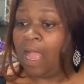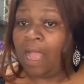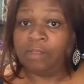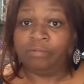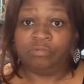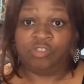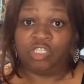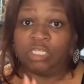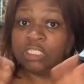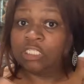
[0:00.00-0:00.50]

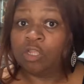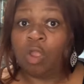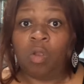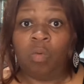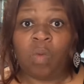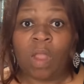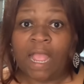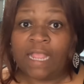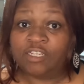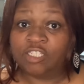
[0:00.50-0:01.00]
Just don't
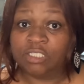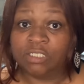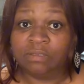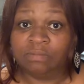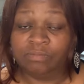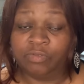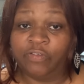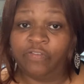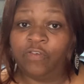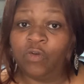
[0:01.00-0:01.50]
wash it
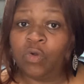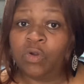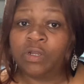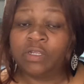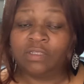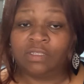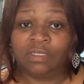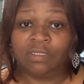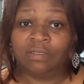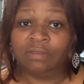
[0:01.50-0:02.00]
before
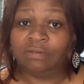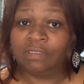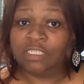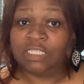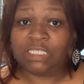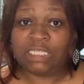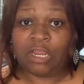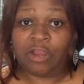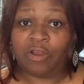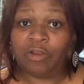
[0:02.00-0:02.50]
the
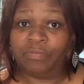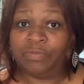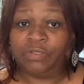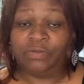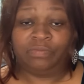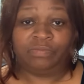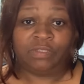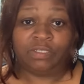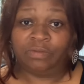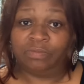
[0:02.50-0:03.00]
syrup,
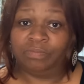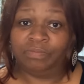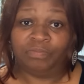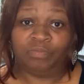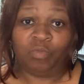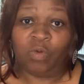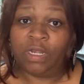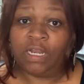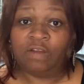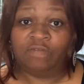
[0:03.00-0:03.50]
the
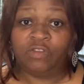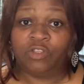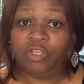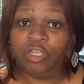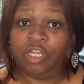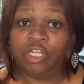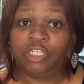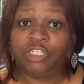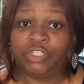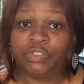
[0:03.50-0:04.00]
whatever you're
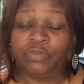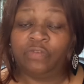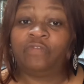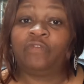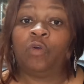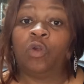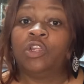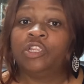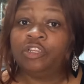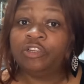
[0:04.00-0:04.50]
going to do
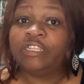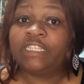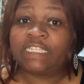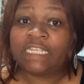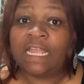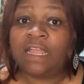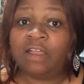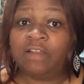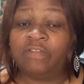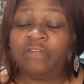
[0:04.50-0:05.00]
for
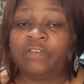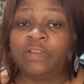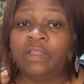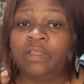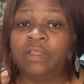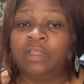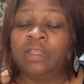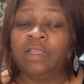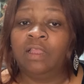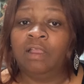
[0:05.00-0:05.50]
yourself,
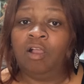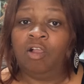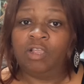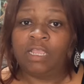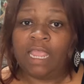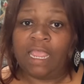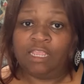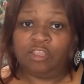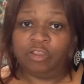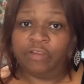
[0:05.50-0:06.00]

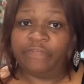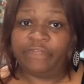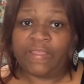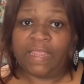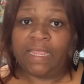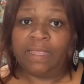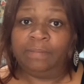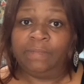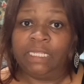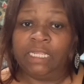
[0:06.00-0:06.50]
okay, and your
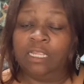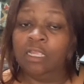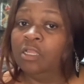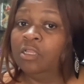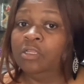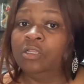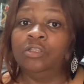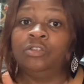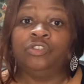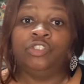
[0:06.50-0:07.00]
family.
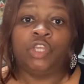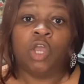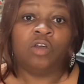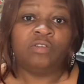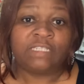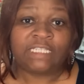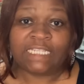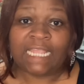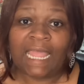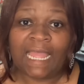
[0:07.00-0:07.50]
Don't
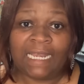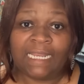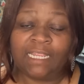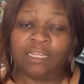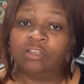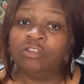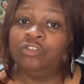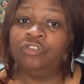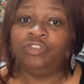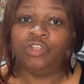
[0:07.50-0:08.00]
sell it.
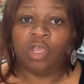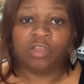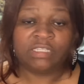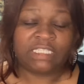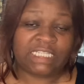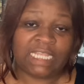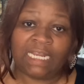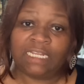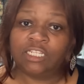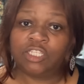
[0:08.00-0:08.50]
Don't
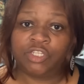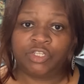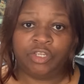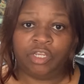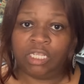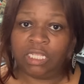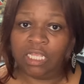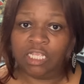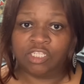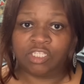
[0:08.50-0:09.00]
sell it to your
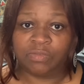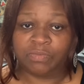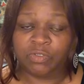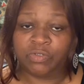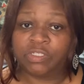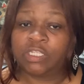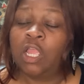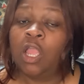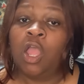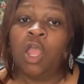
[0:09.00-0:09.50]

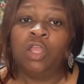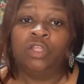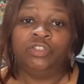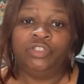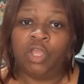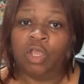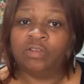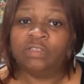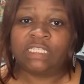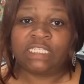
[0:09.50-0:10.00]
customers.
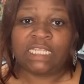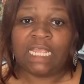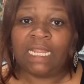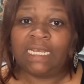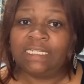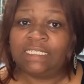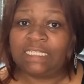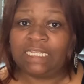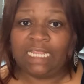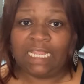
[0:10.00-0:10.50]
Don't sell
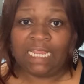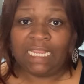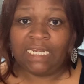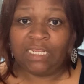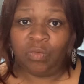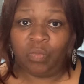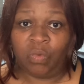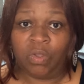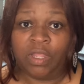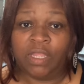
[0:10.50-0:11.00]
it to
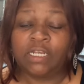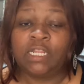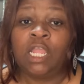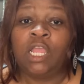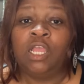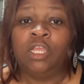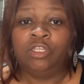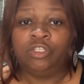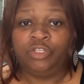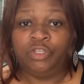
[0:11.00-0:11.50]
anyone.
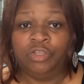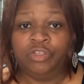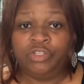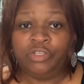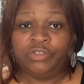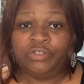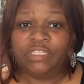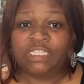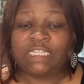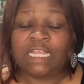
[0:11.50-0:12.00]
You
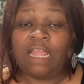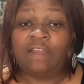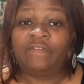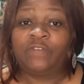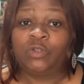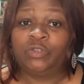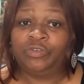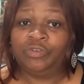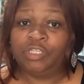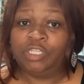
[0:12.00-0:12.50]
use that for
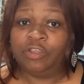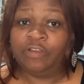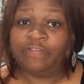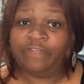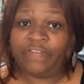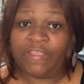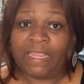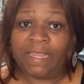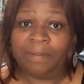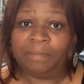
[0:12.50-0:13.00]
you and your
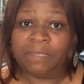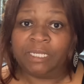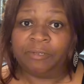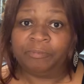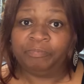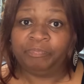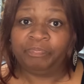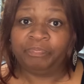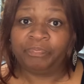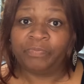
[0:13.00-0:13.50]
family,
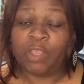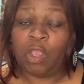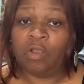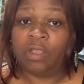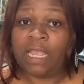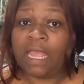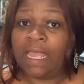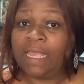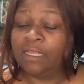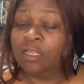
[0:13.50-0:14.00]

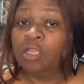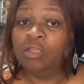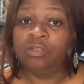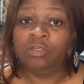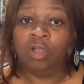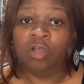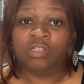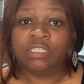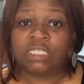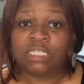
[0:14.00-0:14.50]
okay?
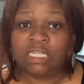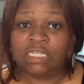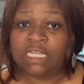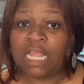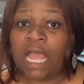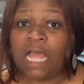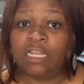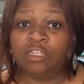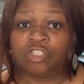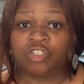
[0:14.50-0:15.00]
Go to the
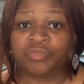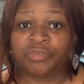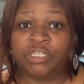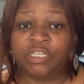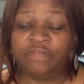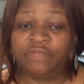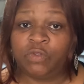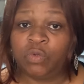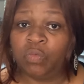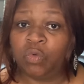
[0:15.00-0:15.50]
Dollar Tree
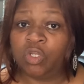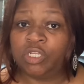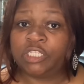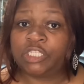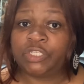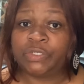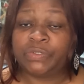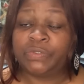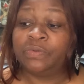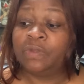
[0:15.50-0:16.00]
if you want
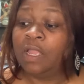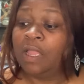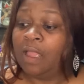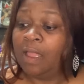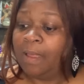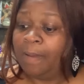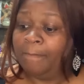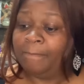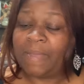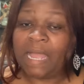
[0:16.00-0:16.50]
to.
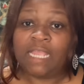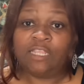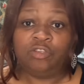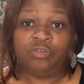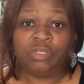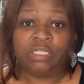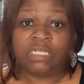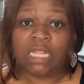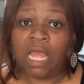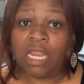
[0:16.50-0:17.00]
Buy you
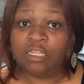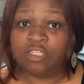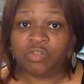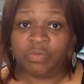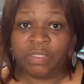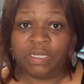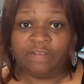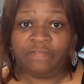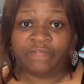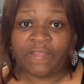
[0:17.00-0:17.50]
a
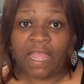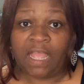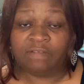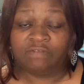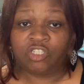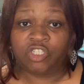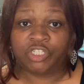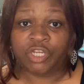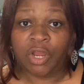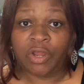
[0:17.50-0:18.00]
$1.25
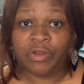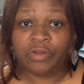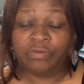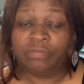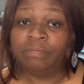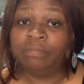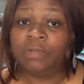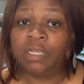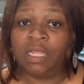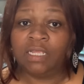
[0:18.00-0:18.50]
shirt
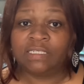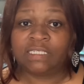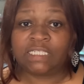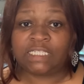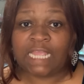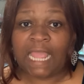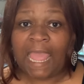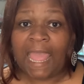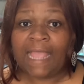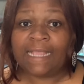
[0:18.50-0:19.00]
plus
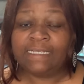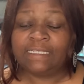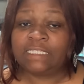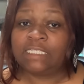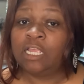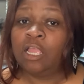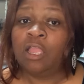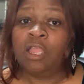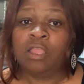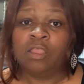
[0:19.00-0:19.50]
tax.
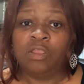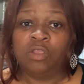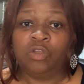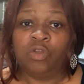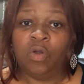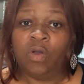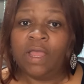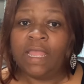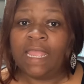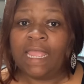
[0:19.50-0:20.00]

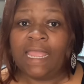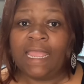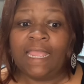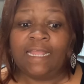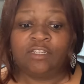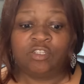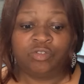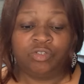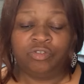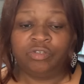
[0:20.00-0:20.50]
Go
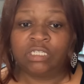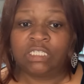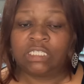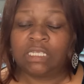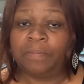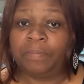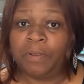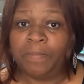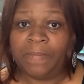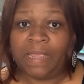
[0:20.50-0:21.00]
ahead, do you a
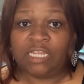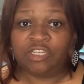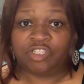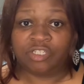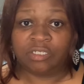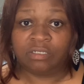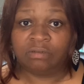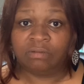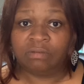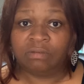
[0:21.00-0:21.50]

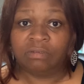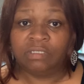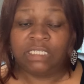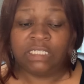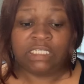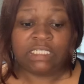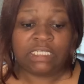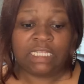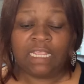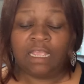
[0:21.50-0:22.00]
sublimation,
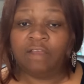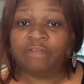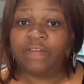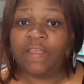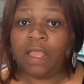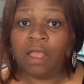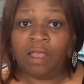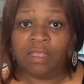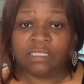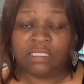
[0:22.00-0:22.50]

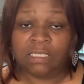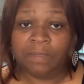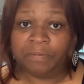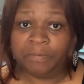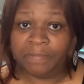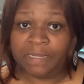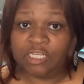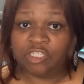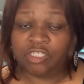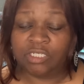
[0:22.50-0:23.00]
DTF
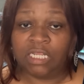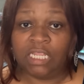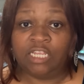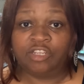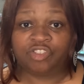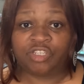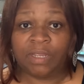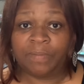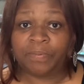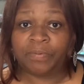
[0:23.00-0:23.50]
sublimation
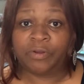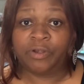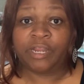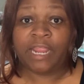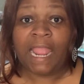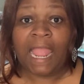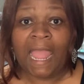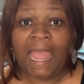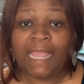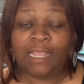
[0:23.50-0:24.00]
inkjet printer
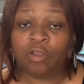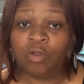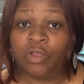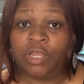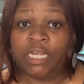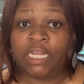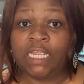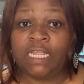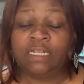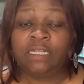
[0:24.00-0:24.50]
hack
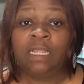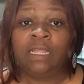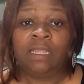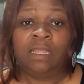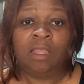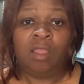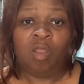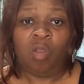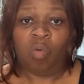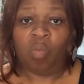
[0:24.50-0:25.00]
on it.
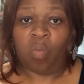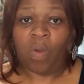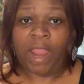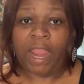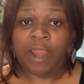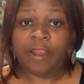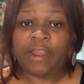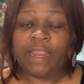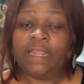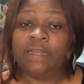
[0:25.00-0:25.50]

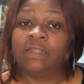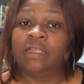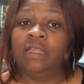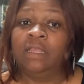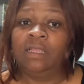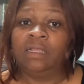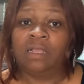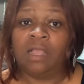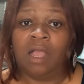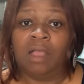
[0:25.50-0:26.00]
Wear it.
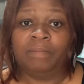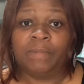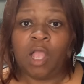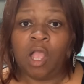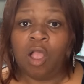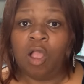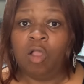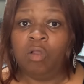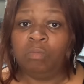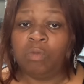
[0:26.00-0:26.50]
Come
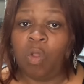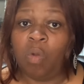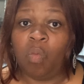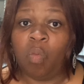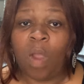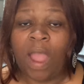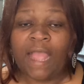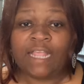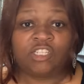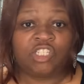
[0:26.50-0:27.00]
home.
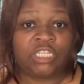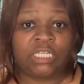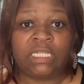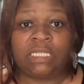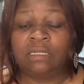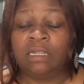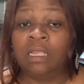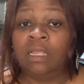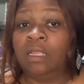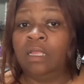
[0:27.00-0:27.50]
Wash it.
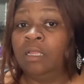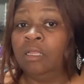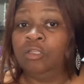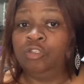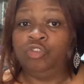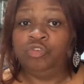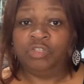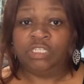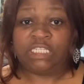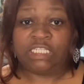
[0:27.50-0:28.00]

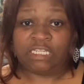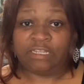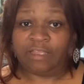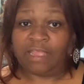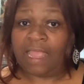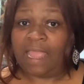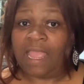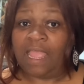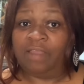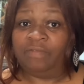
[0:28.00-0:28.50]
You'll still
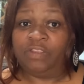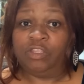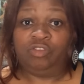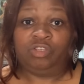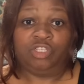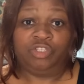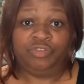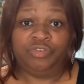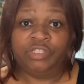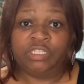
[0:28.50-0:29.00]
have it. You
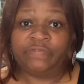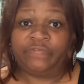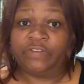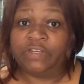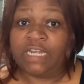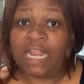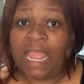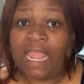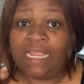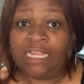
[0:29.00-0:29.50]
can use it for
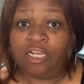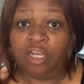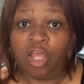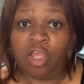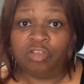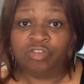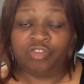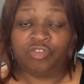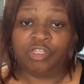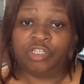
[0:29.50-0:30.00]
night
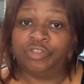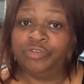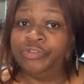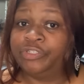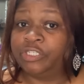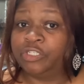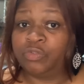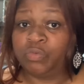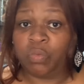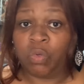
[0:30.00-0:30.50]
clothes. You can use
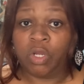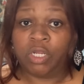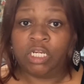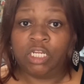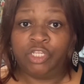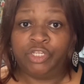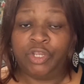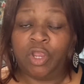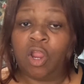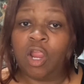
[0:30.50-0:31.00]
it to work in the
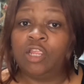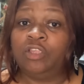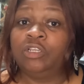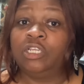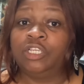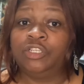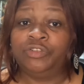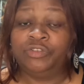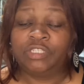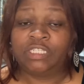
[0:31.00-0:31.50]
yard. You
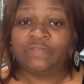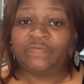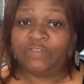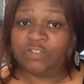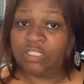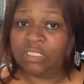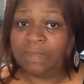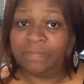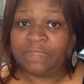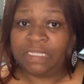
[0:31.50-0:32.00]
can use it for
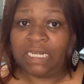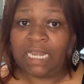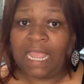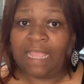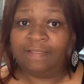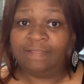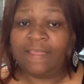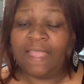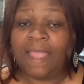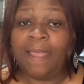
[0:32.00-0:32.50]
something
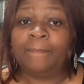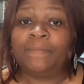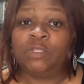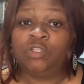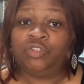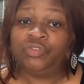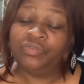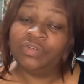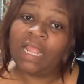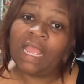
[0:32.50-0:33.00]
like that. But
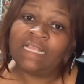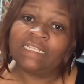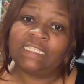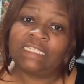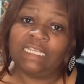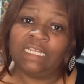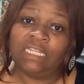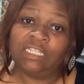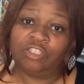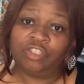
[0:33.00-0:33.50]
do not
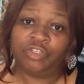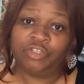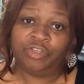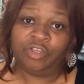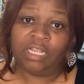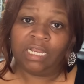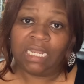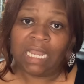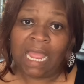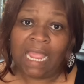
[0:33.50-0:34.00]
sell it to your
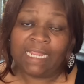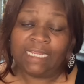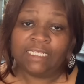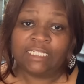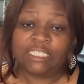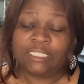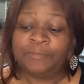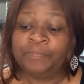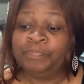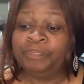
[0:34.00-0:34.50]
clients.